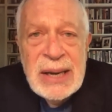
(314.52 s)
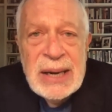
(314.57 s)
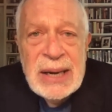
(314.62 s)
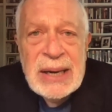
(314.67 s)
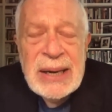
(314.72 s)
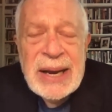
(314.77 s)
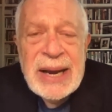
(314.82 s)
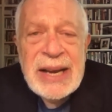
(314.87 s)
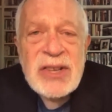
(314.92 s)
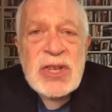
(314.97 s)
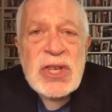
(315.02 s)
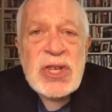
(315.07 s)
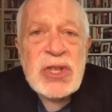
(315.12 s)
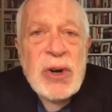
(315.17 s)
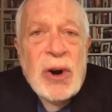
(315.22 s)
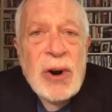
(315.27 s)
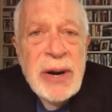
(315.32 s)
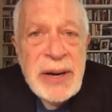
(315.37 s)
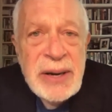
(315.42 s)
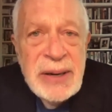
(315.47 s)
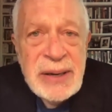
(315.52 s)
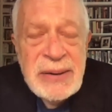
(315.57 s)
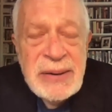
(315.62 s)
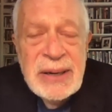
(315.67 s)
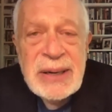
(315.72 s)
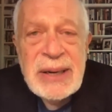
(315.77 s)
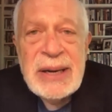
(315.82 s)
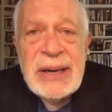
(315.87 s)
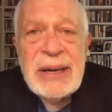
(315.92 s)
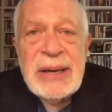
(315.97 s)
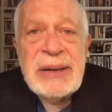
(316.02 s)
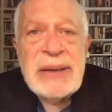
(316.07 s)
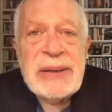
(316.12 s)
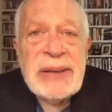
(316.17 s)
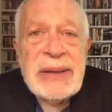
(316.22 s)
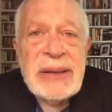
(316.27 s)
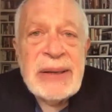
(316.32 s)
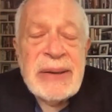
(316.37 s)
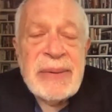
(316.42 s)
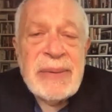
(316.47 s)
It started
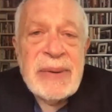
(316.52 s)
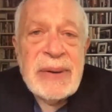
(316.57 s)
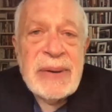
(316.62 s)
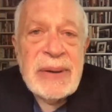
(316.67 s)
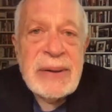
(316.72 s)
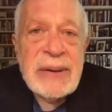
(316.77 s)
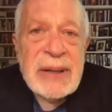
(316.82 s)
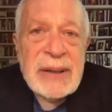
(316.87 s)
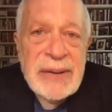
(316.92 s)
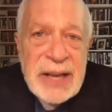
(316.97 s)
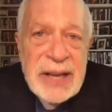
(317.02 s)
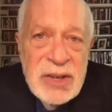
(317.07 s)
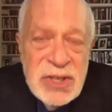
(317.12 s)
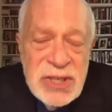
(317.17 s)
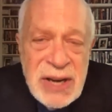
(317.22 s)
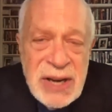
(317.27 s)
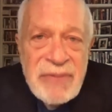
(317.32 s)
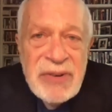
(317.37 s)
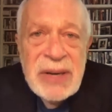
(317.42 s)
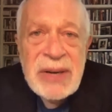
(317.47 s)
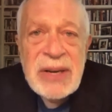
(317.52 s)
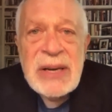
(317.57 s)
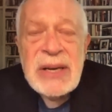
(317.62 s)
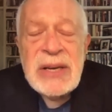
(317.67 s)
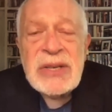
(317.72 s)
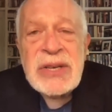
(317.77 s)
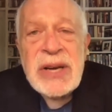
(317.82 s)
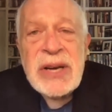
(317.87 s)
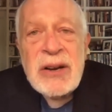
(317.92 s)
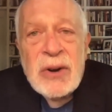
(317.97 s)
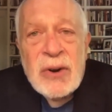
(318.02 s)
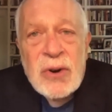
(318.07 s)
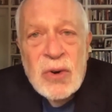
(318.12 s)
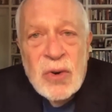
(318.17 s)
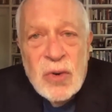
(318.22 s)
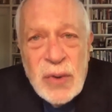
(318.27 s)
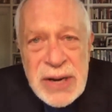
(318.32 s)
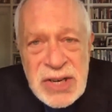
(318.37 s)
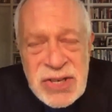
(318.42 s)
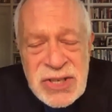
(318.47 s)
in the late 70s,
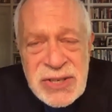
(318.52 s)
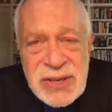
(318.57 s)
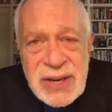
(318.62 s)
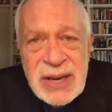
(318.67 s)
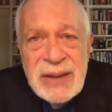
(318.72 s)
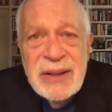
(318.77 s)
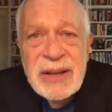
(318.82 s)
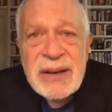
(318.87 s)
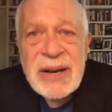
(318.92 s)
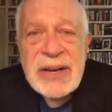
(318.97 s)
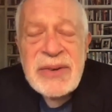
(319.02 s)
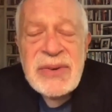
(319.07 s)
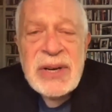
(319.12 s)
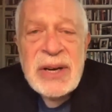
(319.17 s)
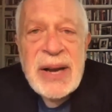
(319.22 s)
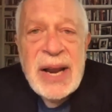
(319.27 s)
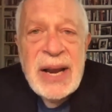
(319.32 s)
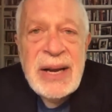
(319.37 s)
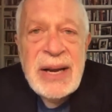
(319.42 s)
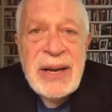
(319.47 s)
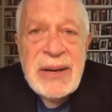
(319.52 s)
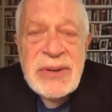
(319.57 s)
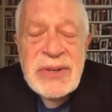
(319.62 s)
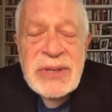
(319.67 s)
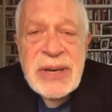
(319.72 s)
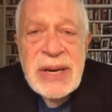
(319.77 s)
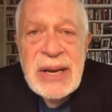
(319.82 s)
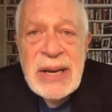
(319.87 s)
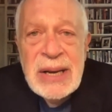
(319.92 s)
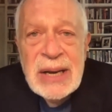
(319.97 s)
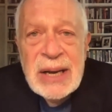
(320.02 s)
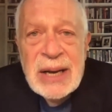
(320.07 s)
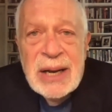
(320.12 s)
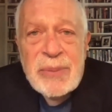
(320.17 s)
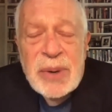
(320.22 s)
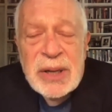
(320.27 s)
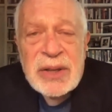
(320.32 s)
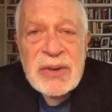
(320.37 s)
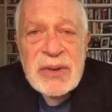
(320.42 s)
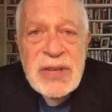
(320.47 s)
increased in the 1980s.
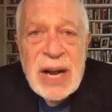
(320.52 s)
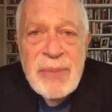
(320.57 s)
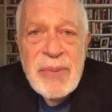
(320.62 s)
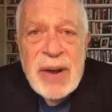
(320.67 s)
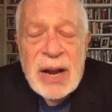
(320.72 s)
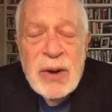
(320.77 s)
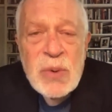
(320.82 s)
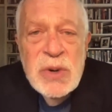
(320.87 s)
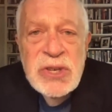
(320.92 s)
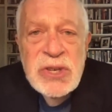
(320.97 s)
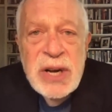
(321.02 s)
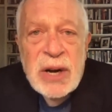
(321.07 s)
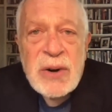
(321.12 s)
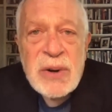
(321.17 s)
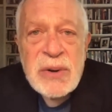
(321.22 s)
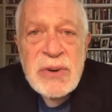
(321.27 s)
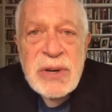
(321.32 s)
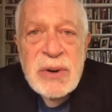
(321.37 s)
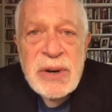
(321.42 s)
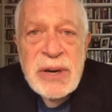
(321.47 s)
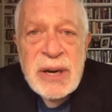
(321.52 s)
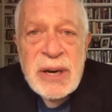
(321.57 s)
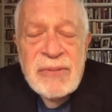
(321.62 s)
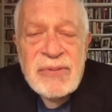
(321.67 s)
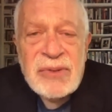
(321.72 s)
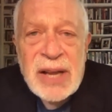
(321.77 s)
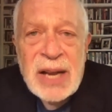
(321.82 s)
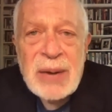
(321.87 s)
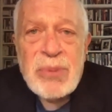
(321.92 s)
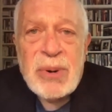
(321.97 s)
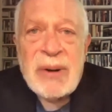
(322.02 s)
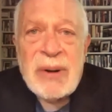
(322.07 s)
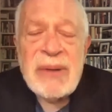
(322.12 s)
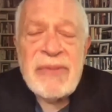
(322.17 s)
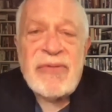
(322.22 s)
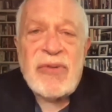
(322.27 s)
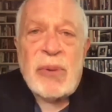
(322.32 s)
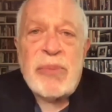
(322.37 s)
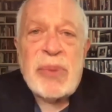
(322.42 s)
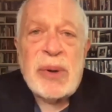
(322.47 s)
By the time I was Secretary of Labor
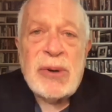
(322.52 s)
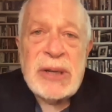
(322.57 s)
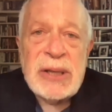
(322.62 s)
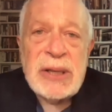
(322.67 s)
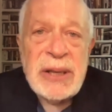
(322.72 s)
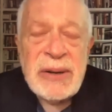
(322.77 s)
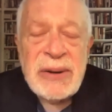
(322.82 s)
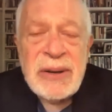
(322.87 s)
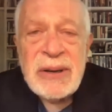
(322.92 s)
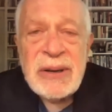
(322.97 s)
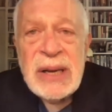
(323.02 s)
for Bill Clinton,